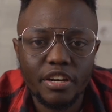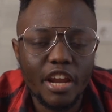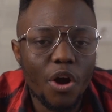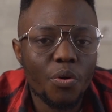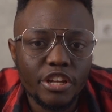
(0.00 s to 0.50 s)

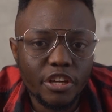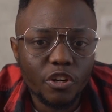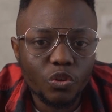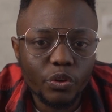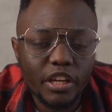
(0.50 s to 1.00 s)
Now, you're
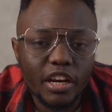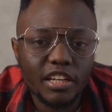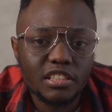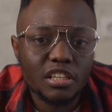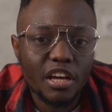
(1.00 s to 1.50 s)
not looking
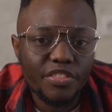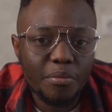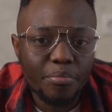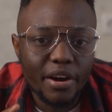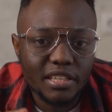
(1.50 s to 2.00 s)
at the
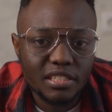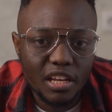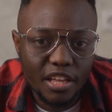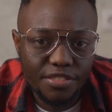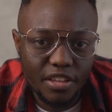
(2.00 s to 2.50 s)
price
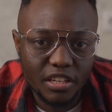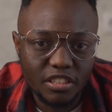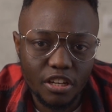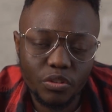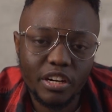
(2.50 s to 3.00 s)
then,
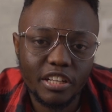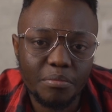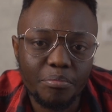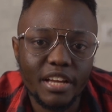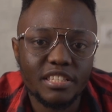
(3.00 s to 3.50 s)
you're looking at the
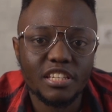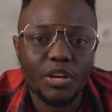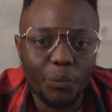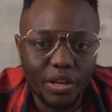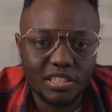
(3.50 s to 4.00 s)
price in a
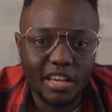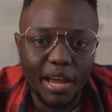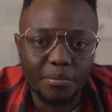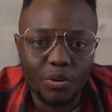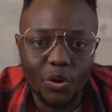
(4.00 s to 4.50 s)
week
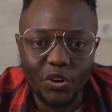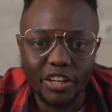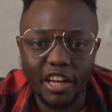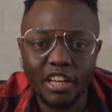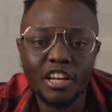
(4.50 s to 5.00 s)
time,
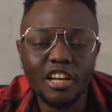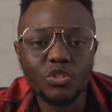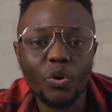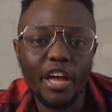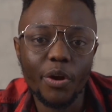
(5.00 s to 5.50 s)
okay?
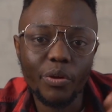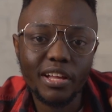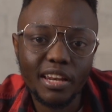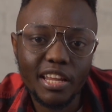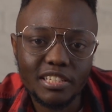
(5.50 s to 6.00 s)
So a week
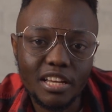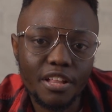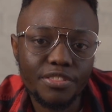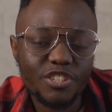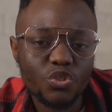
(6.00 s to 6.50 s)
later,
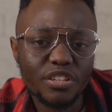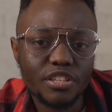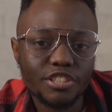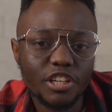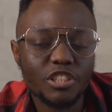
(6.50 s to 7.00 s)
this
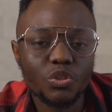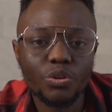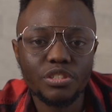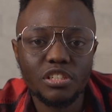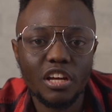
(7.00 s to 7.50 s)
transaction is
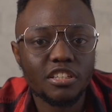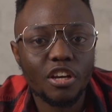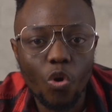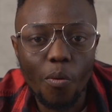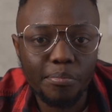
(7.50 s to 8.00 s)
considered
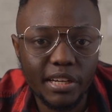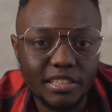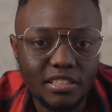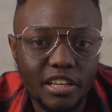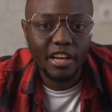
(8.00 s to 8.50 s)
complete.